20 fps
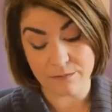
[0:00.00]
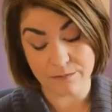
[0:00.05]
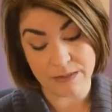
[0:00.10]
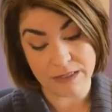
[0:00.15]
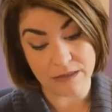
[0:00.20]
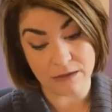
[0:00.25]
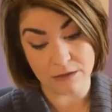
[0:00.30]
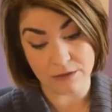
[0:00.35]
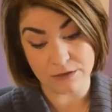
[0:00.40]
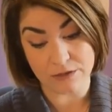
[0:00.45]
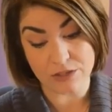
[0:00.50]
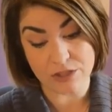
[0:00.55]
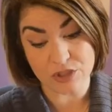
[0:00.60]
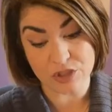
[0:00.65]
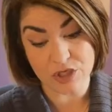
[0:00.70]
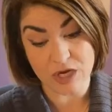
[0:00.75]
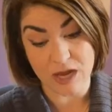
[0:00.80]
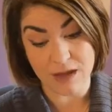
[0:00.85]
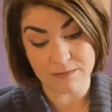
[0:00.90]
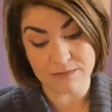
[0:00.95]
pillars,
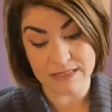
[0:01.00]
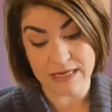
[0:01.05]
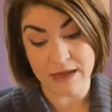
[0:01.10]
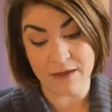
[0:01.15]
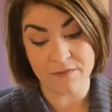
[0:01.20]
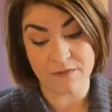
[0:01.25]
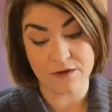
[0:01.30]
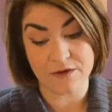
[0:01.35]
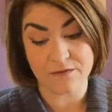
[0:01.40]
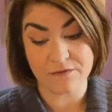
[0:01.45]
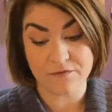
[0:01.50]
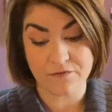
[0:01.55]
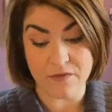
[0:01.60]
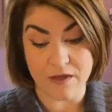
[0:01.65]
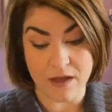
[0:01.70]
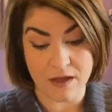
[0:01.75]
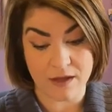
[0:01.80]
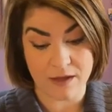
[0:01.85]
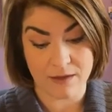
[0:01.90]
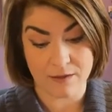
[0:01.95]
chop down their
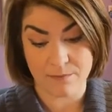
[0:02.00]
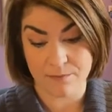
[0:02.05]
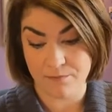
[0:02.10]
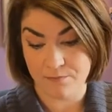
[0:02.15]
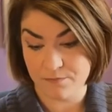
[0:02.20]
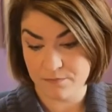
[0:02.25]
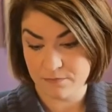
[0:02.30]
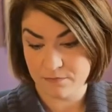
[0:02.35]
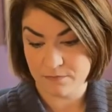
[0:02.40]
um,